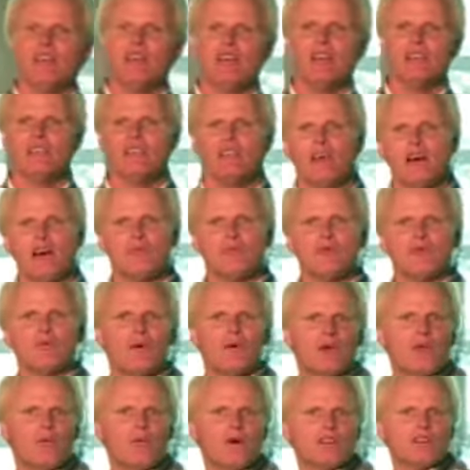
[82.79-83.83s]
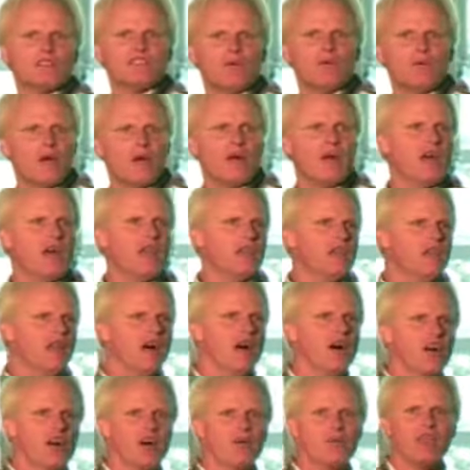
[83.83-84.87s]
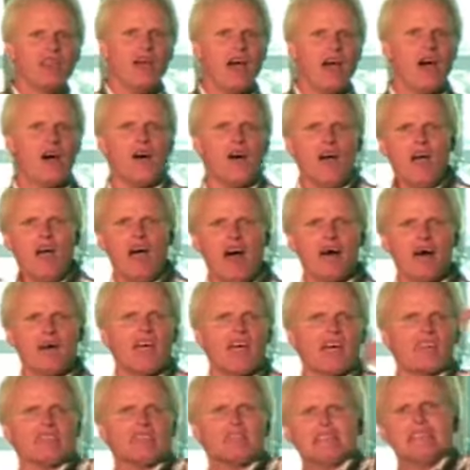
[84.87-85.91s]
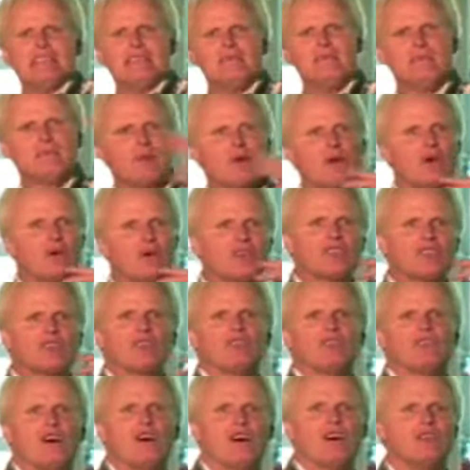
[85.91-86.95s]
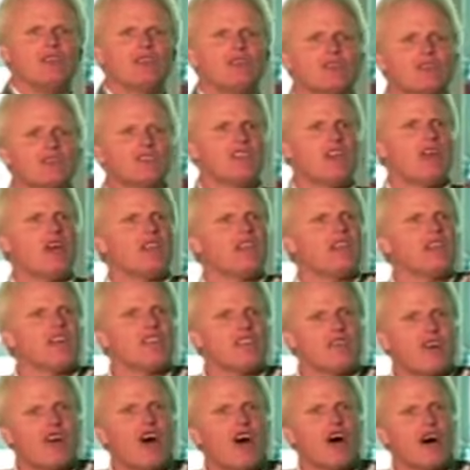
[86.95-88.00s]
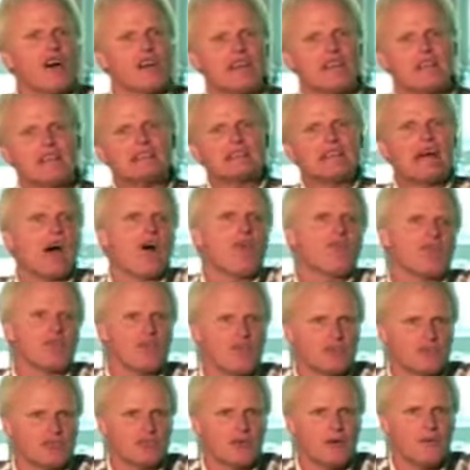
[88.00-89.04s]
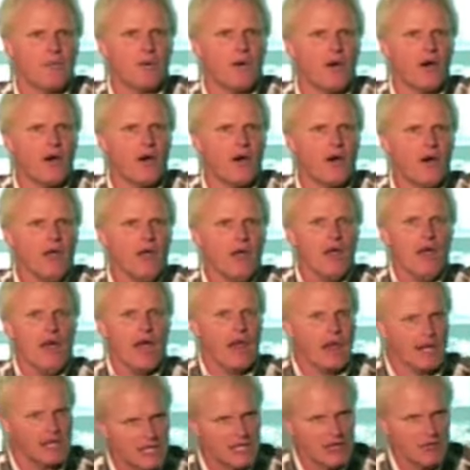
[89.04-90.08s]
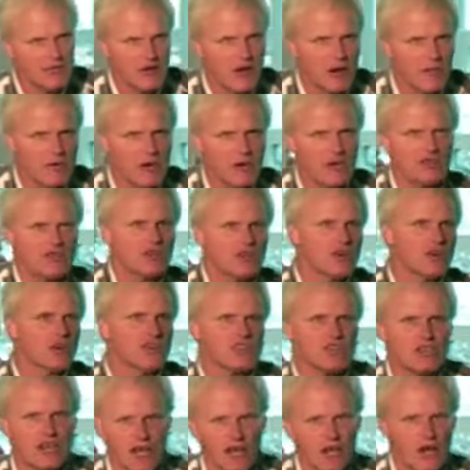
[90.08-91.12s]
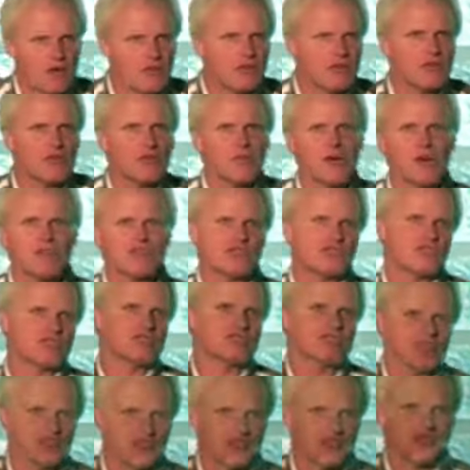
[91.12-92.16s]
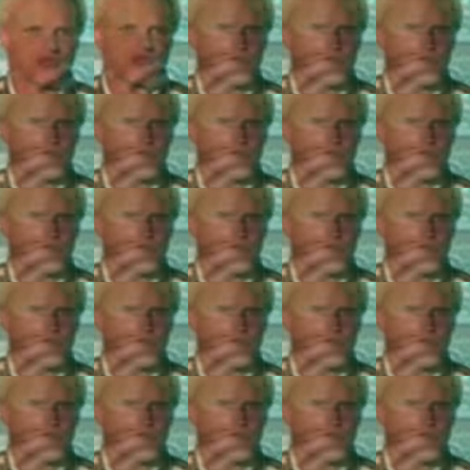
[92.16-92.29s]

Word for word: and yeah, but where was He when, and how come, and now I got this impersonal understanding of God, and He's out there somewhere, and I keep coming to church, and I go through the motions because it's